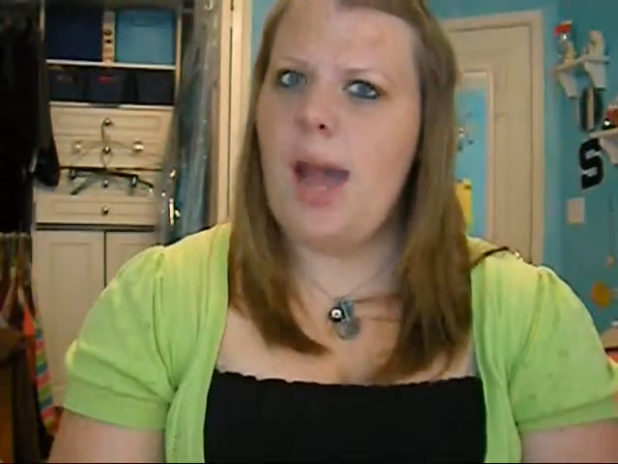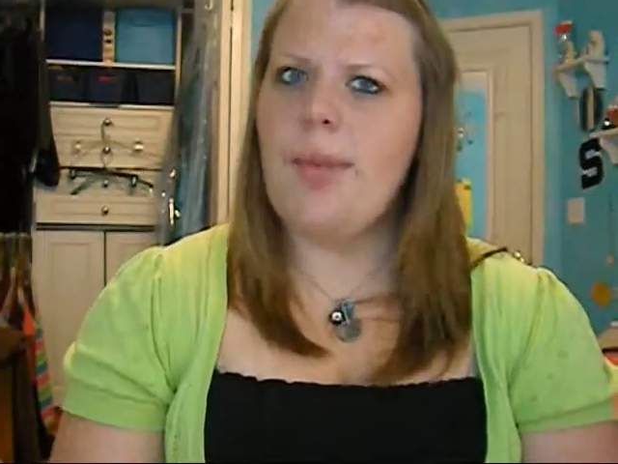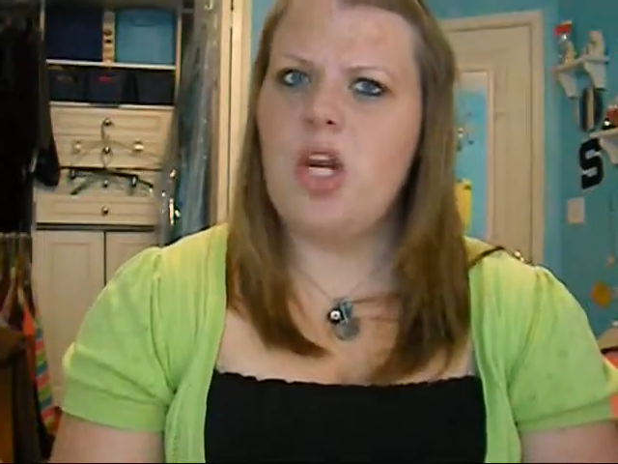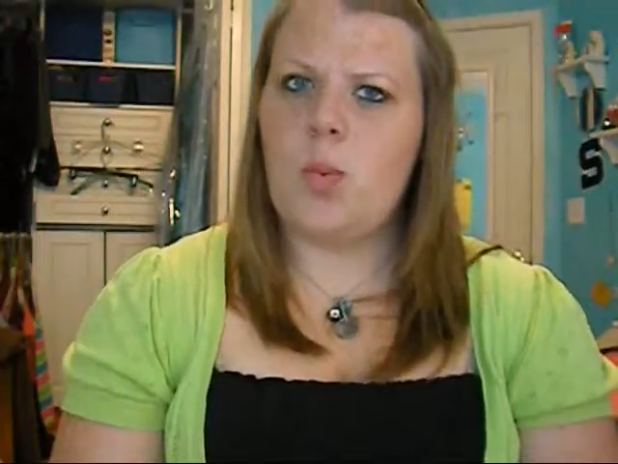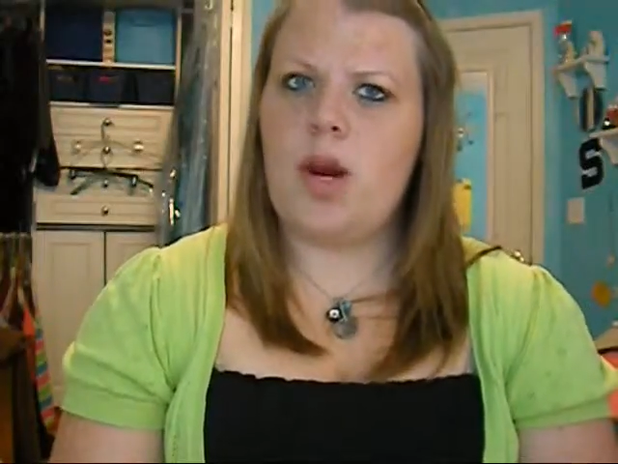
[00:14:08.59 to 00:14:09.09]

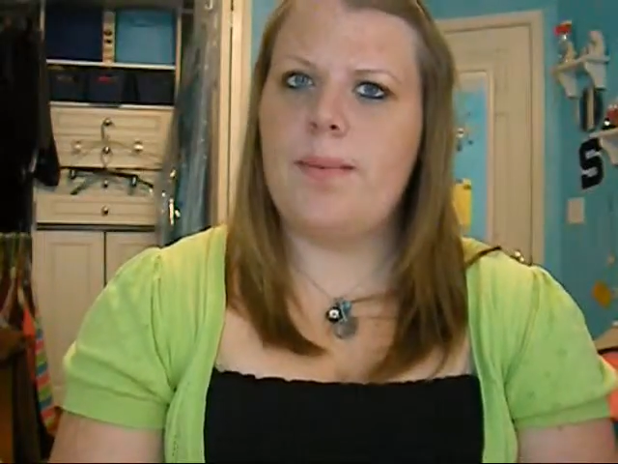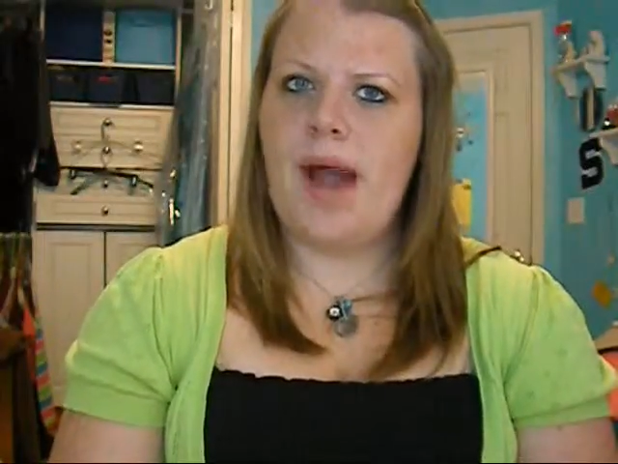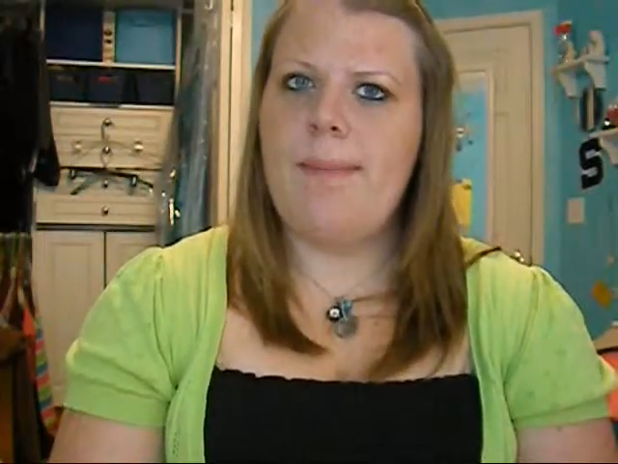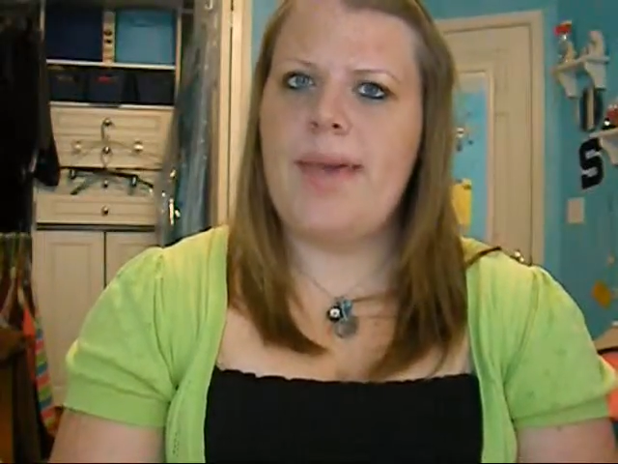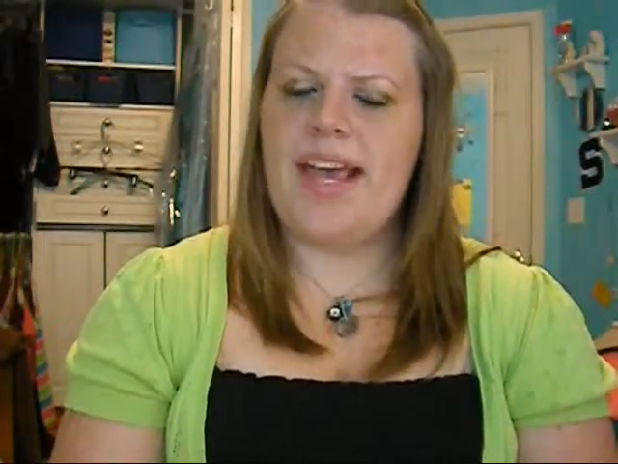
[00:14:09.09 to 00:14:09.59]
I'm going to wear
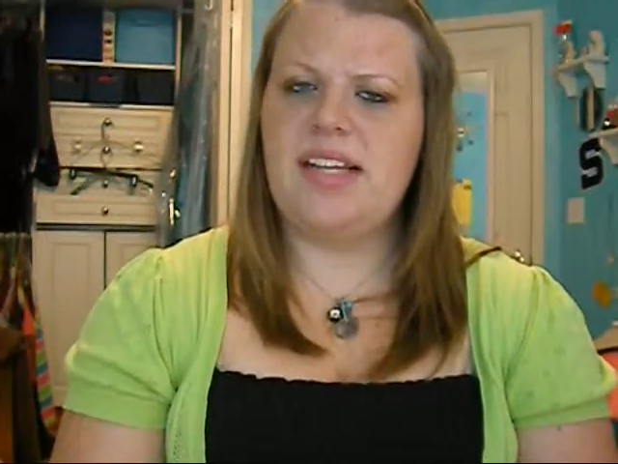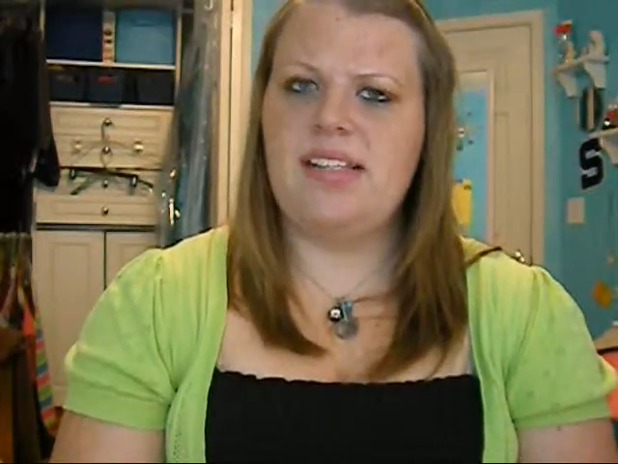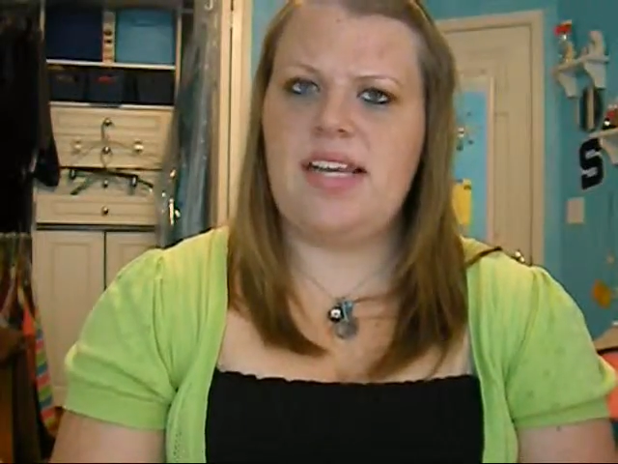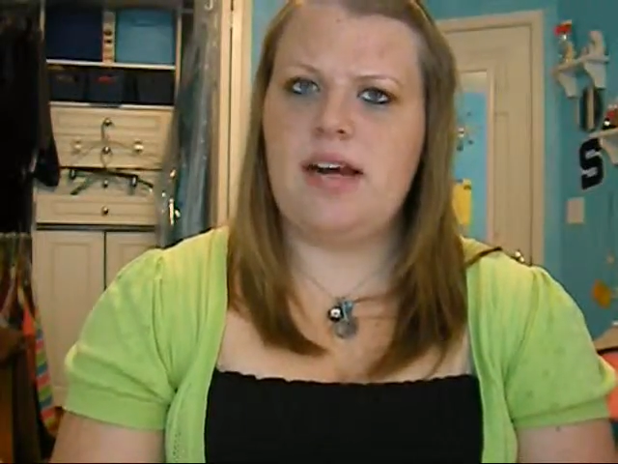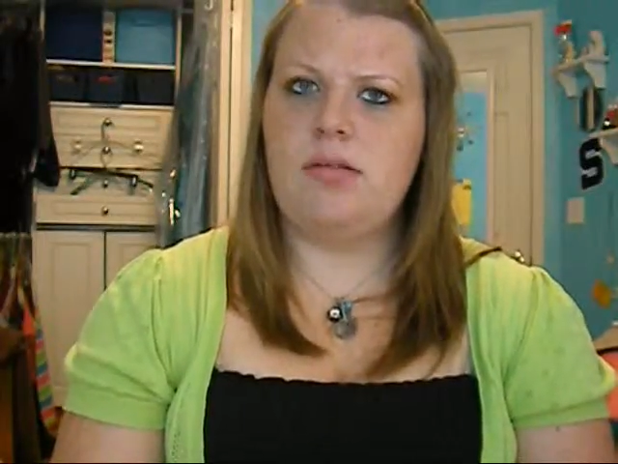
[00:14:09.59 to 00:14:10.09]
my
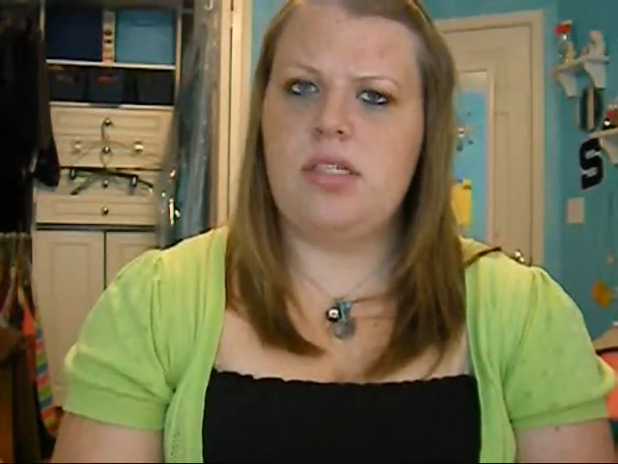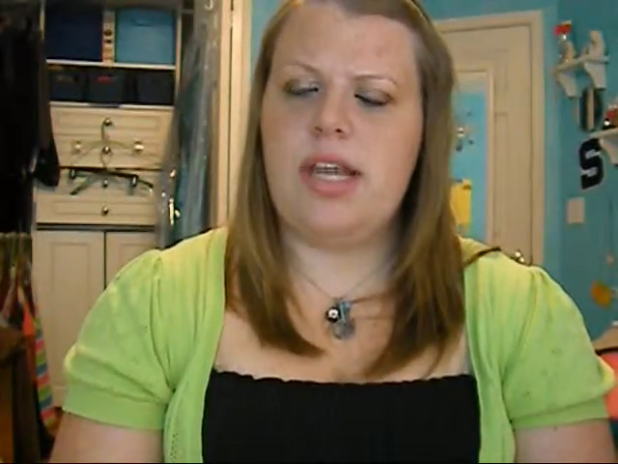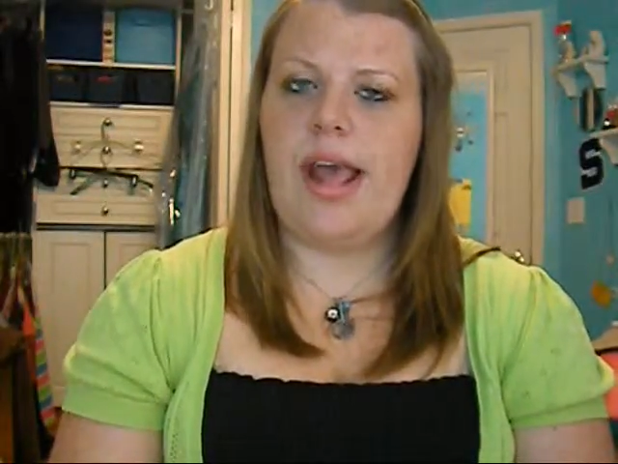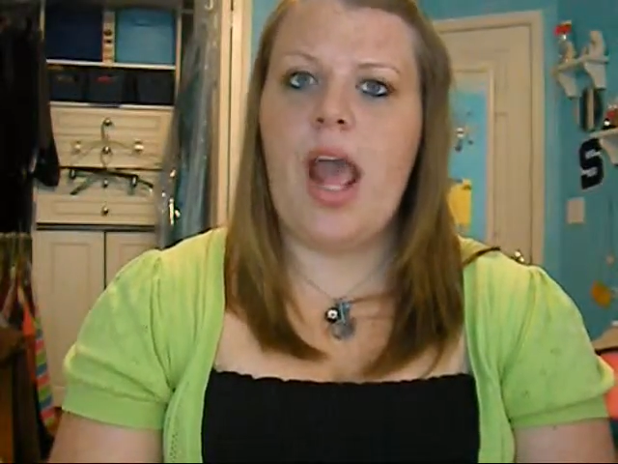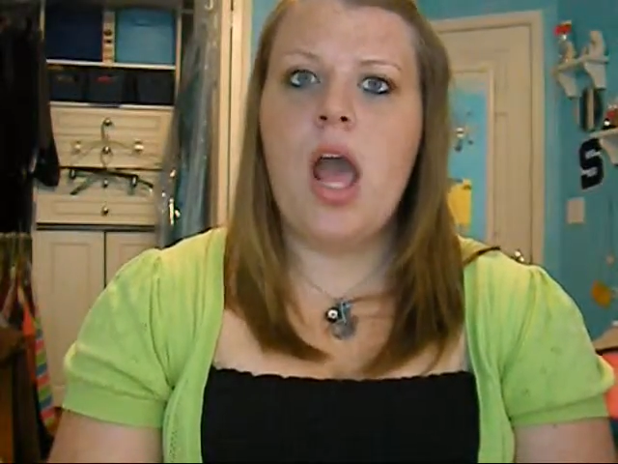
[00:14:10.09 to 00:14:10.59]
bangs down
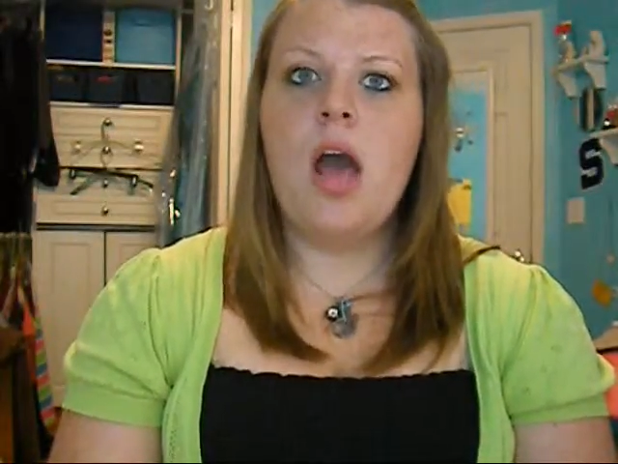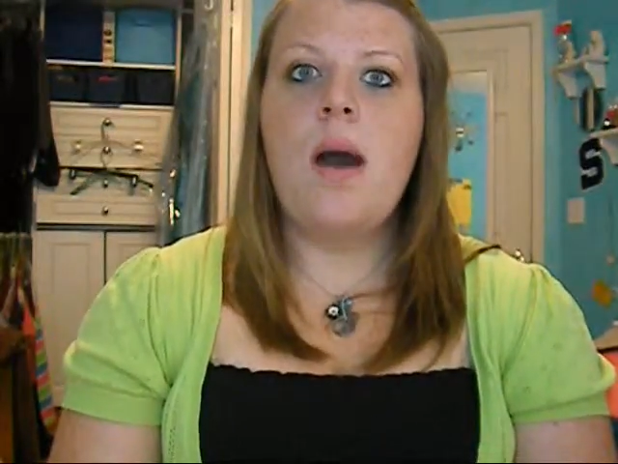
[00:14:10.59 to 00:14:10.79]
today.